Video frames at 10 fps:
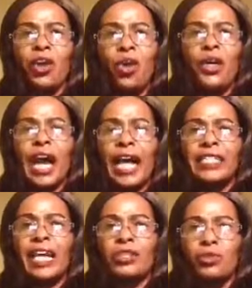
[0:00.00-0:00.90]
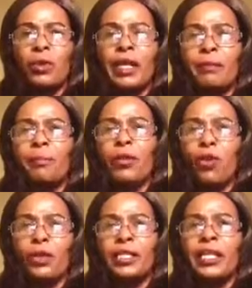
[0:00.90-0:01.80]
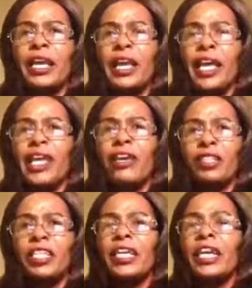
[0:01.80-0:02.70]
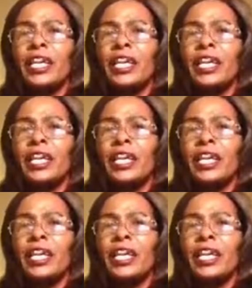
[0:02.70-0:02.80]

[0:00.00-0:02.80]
God has assured because he heals,